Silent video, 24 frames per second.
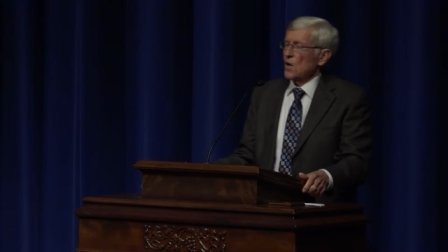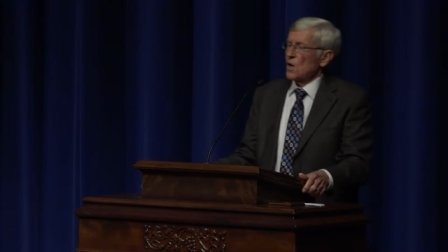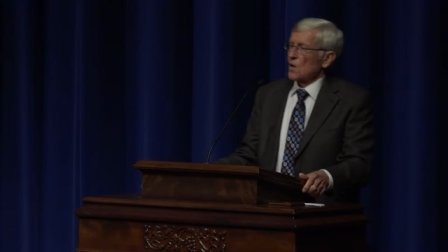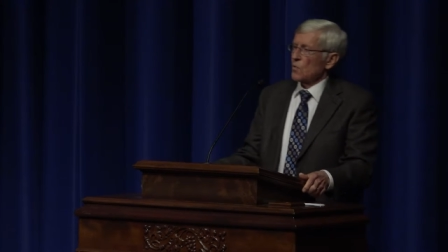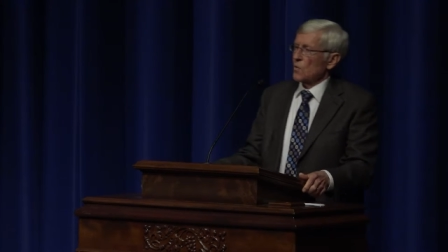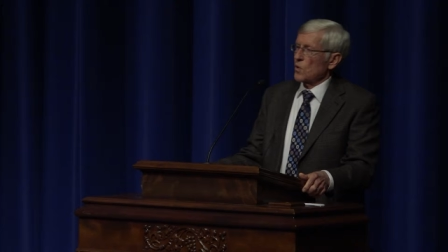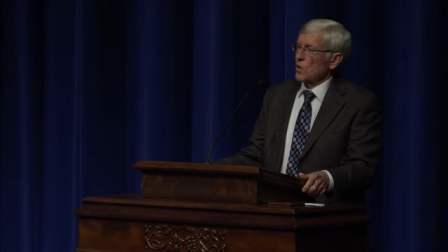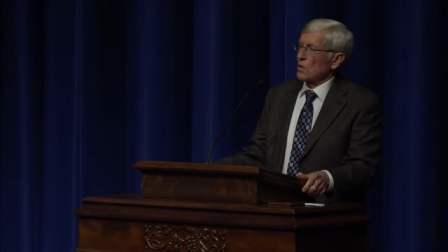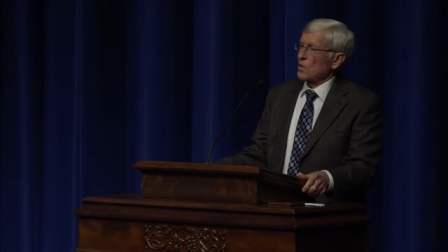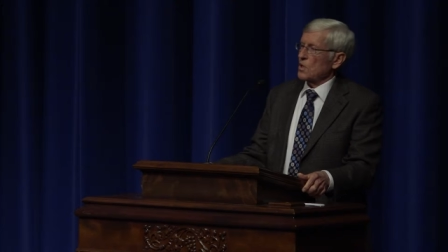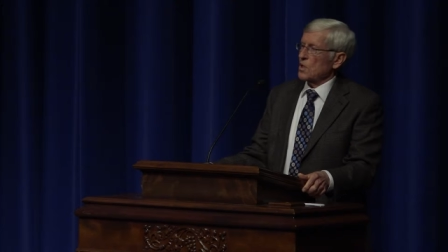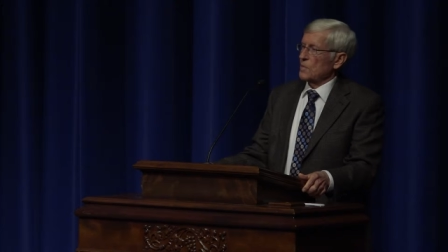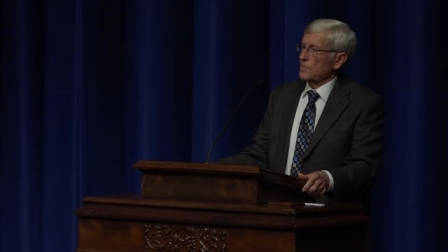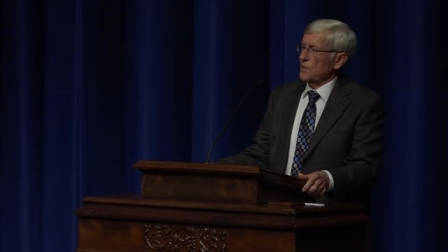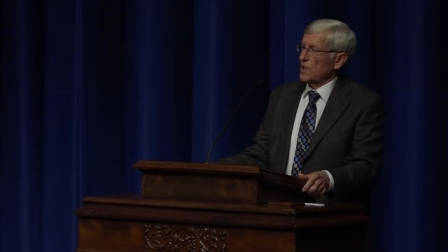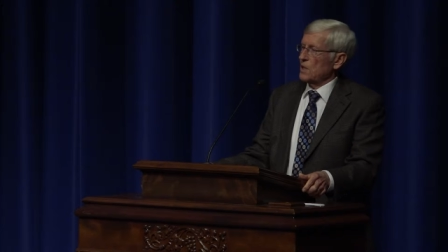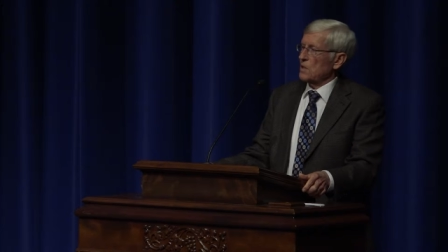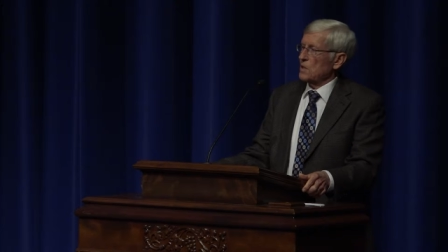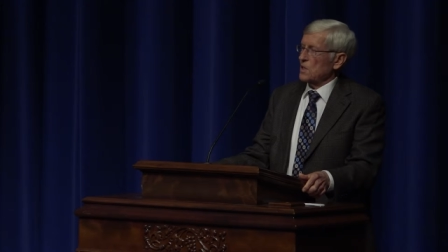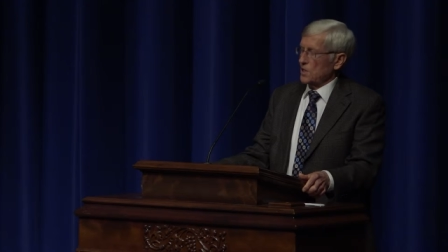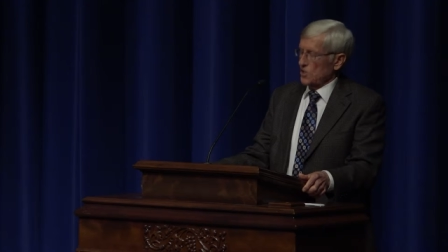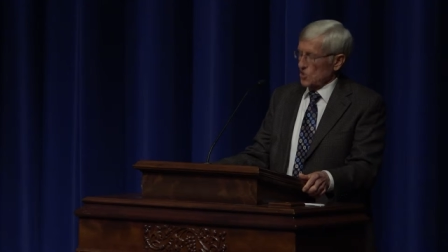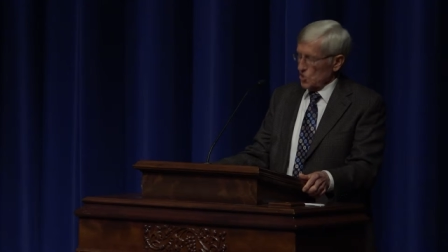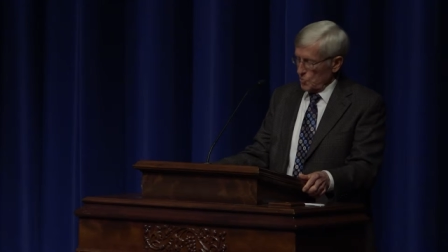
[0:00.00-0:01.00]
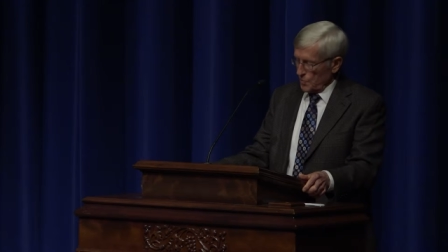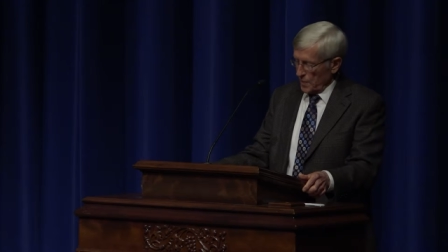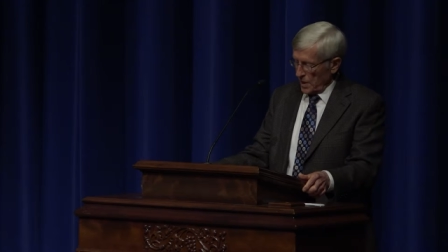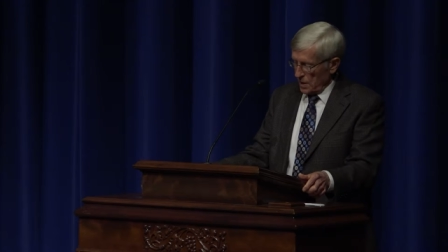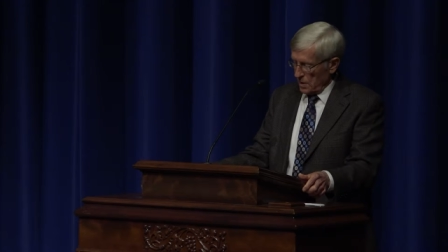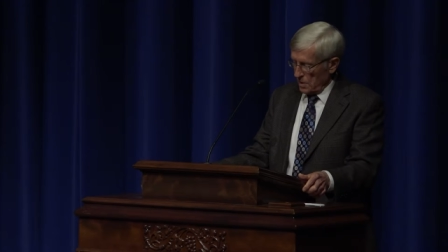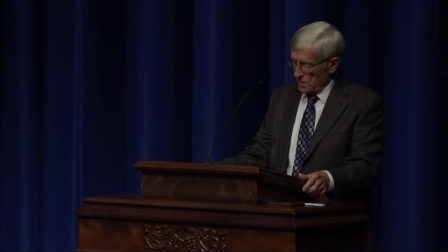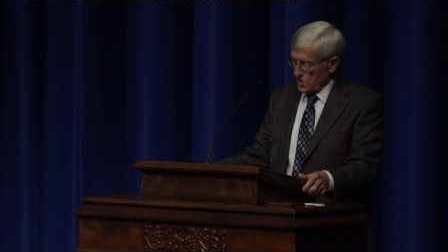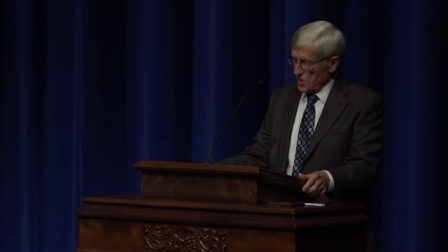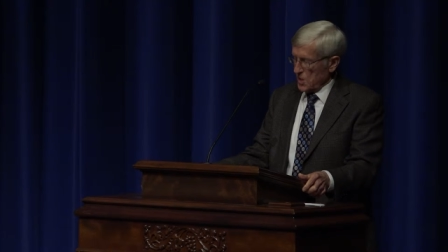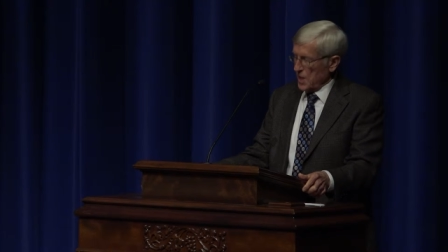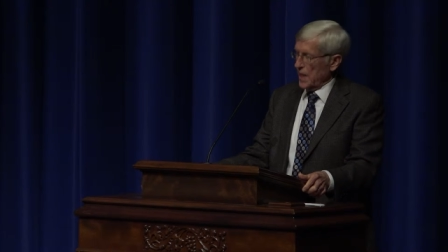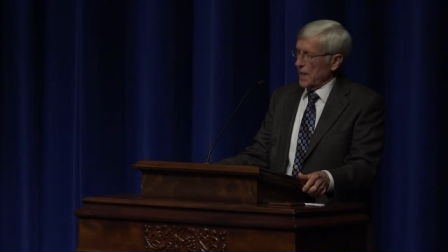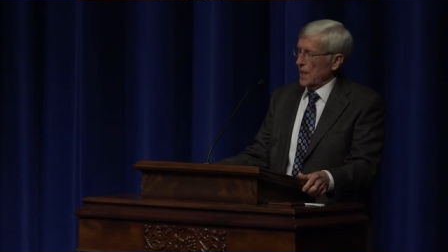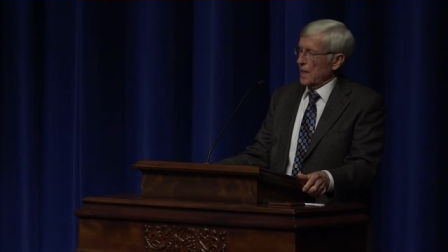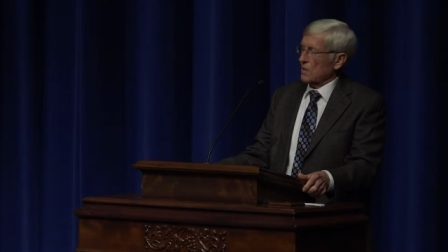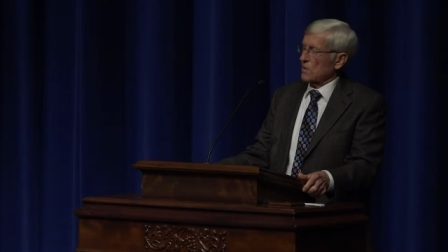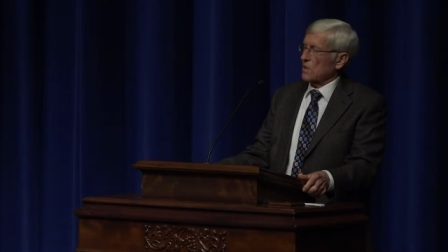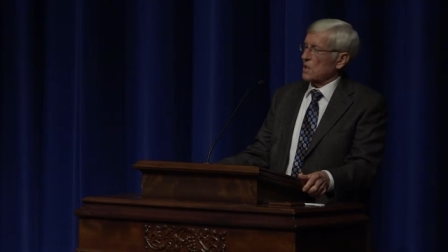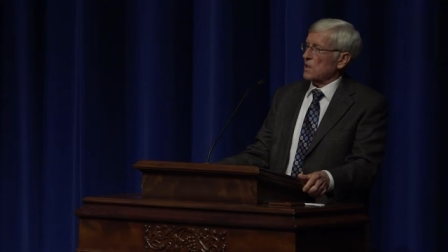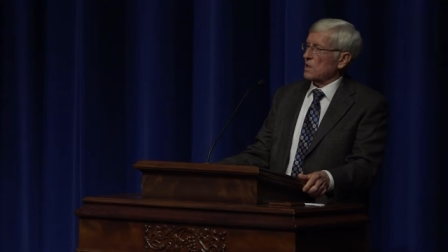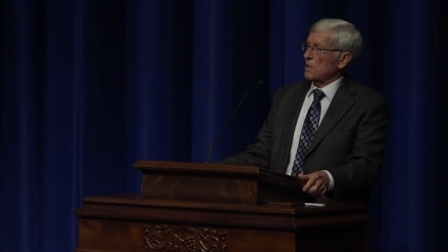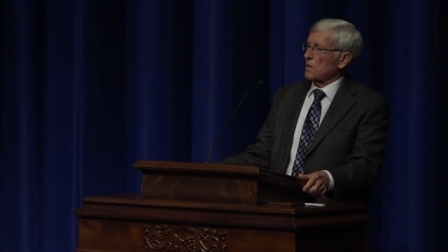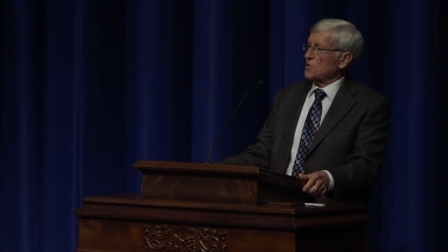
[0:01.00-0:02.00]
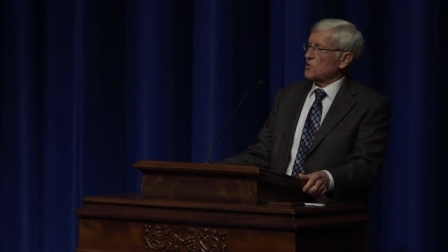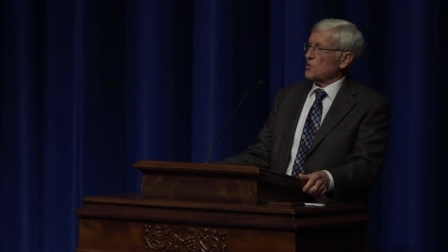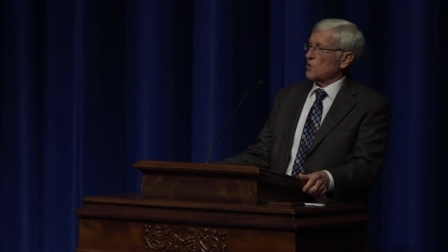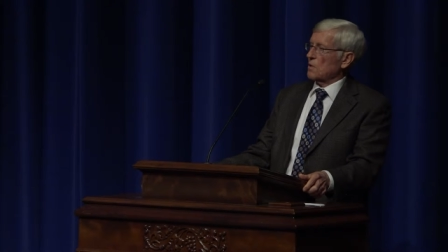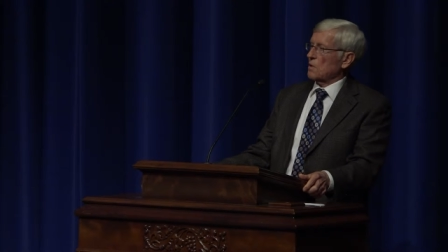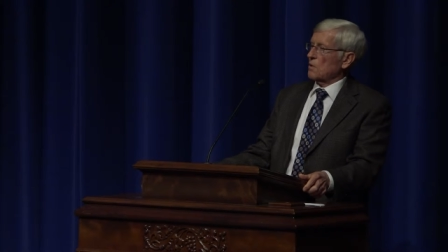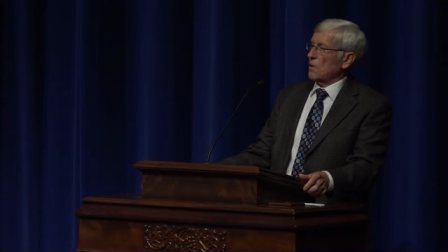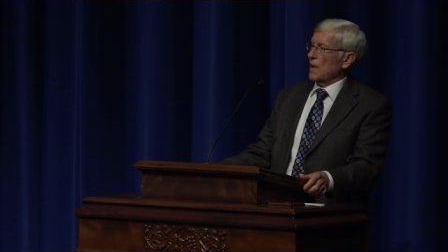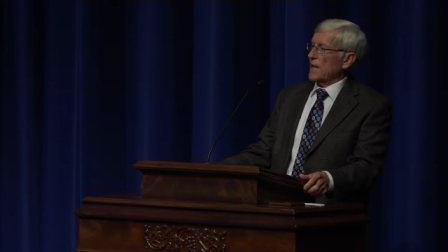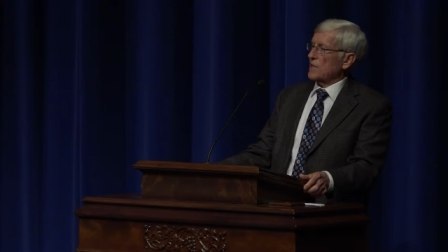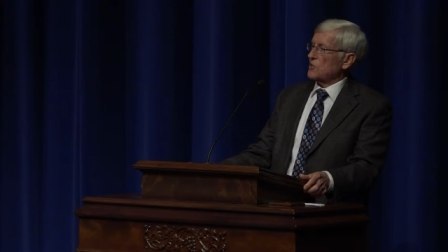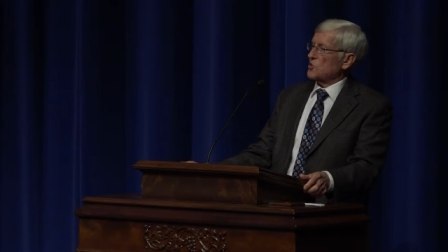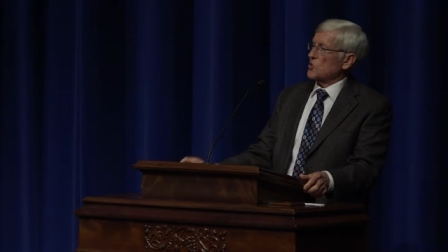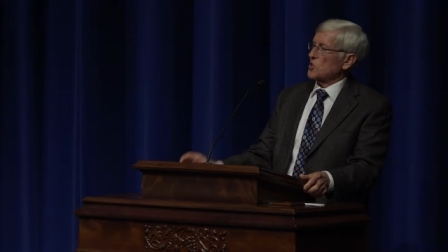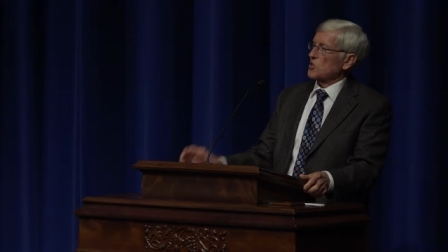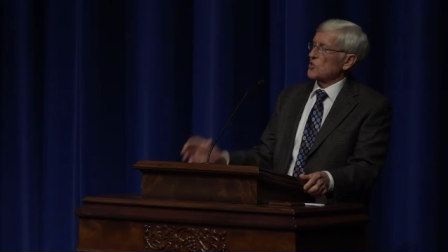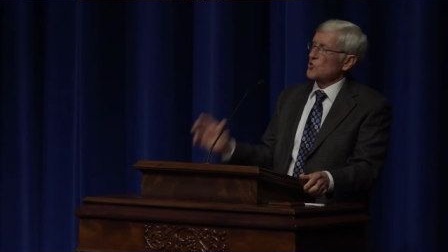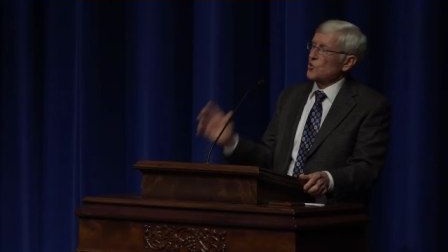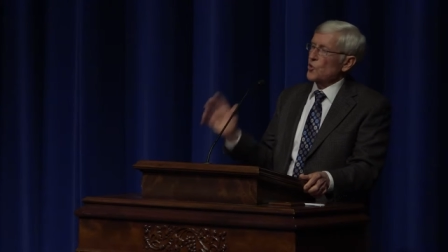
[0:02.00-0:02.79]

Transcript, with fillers: rural communities because of the agricultural crisis.